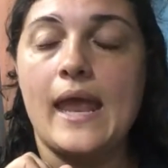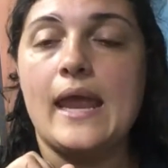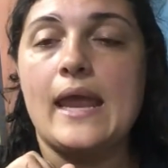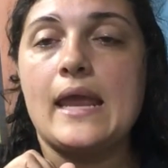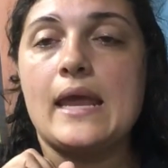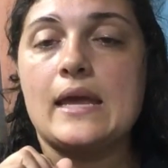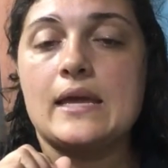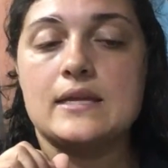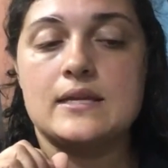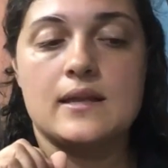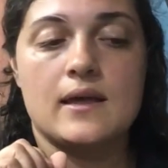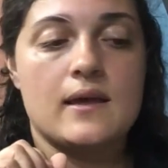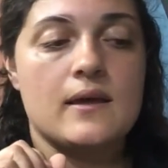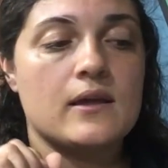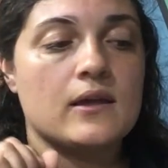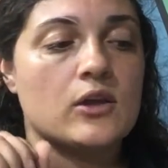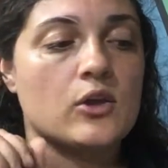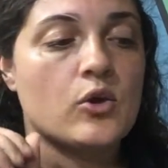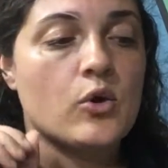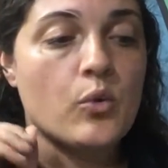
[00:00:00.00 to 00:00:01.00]
And
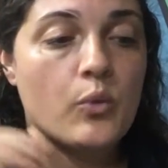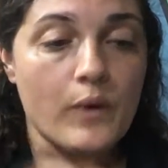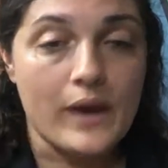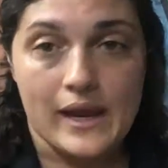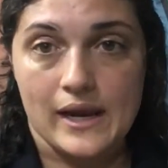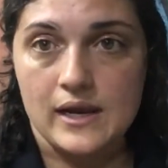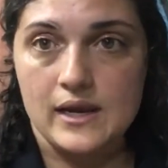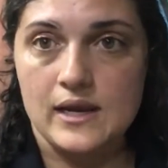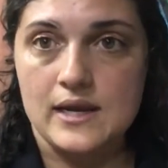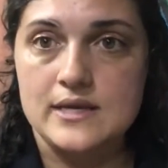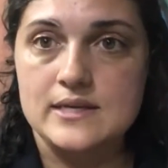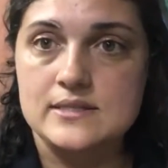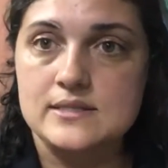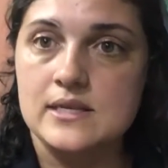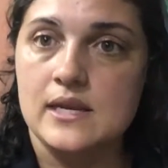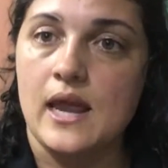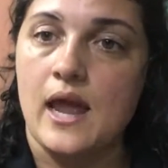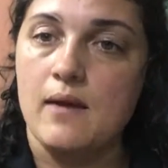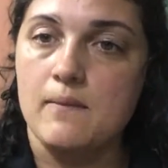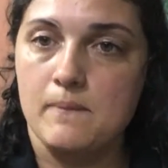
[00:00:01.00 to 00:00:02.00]
Quik is
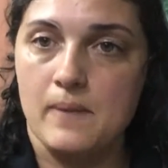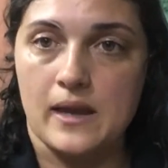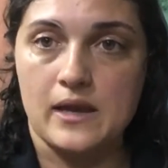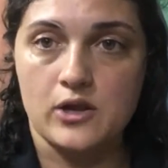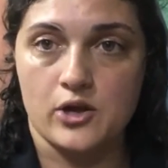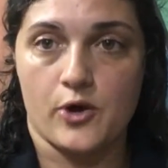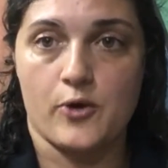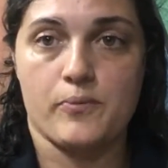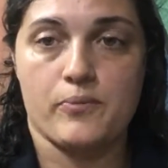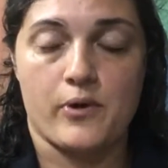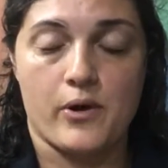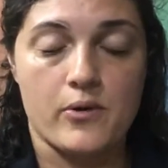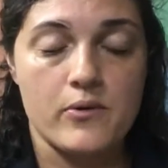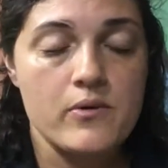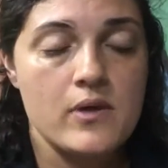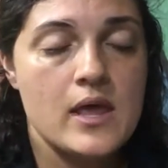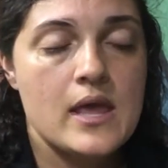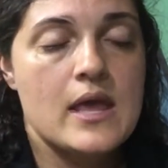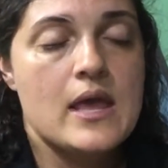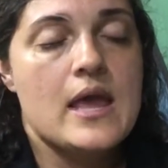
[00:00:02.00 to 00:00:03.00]
an app by GoPro.
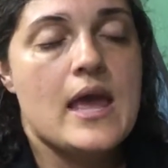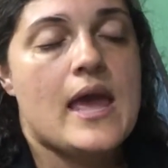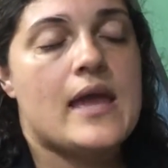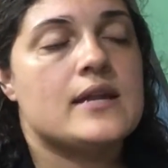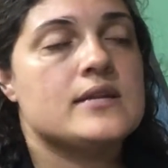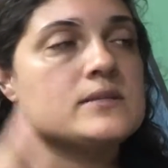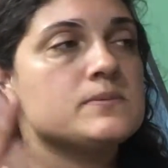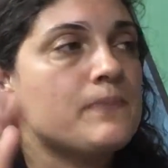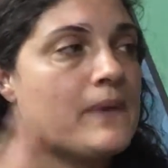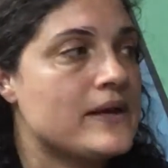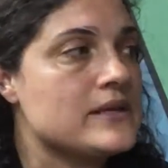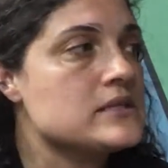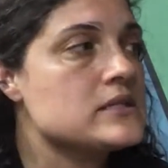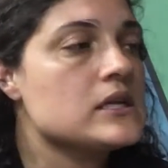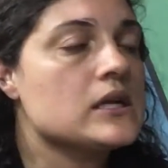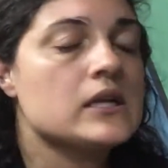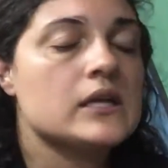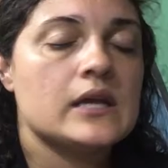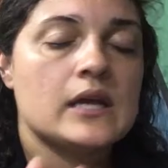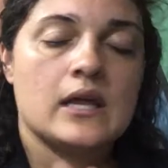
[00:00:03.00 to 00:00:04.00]
And it's
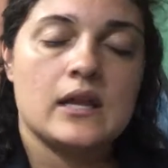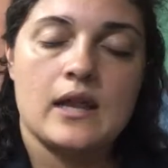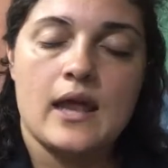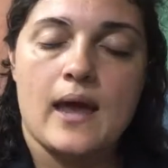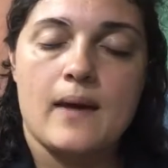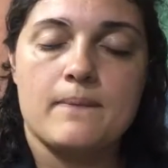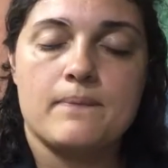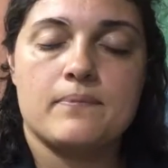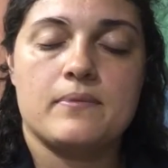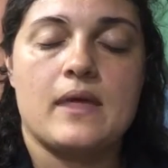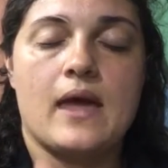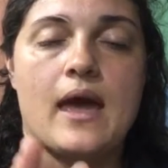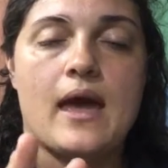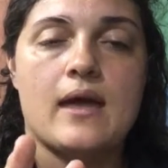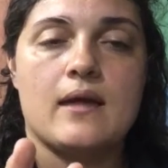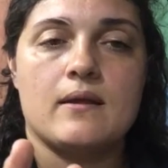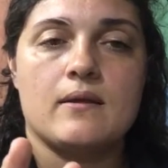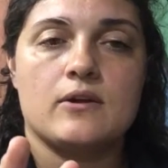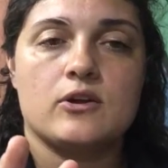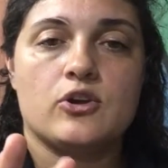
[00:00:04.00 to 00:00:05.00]
basically an app
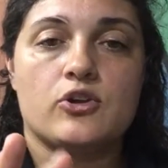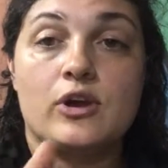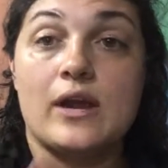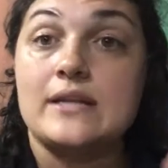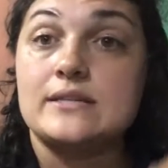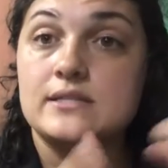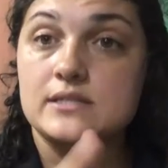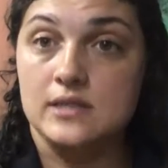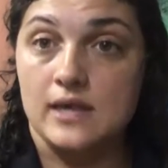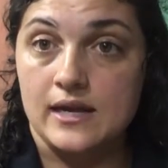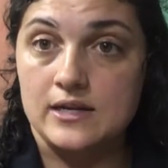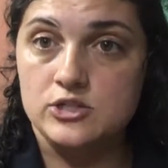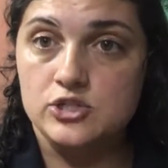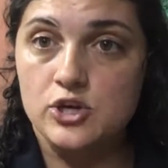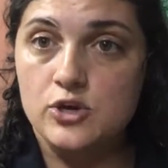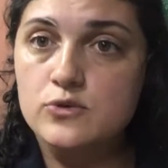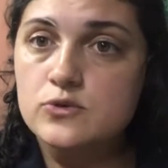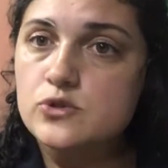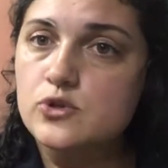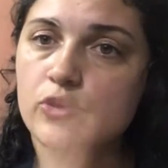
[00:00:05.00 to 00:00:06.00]
that creates
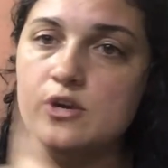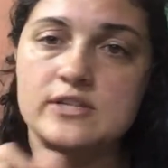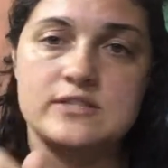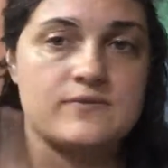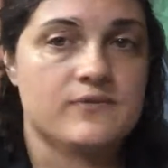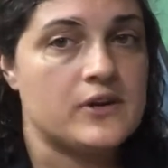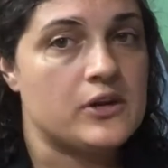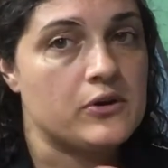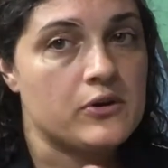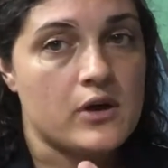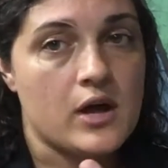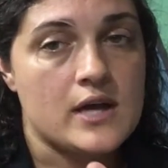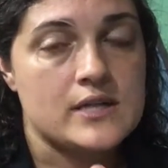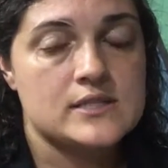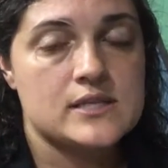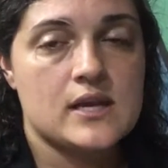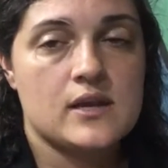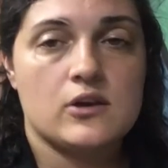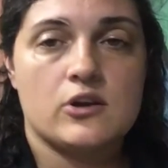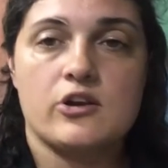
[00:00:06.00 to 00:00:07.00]
slideshows, creates video
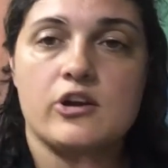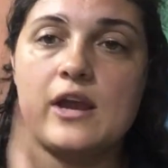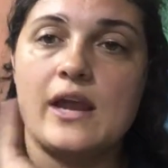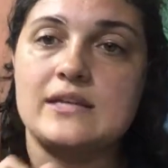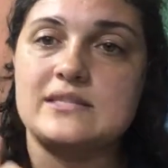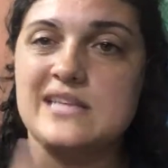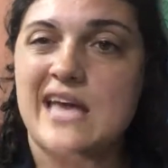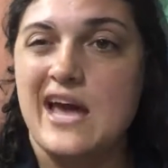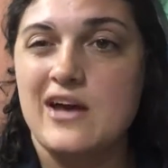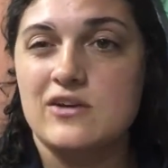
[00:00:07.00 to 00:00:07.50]
content, creates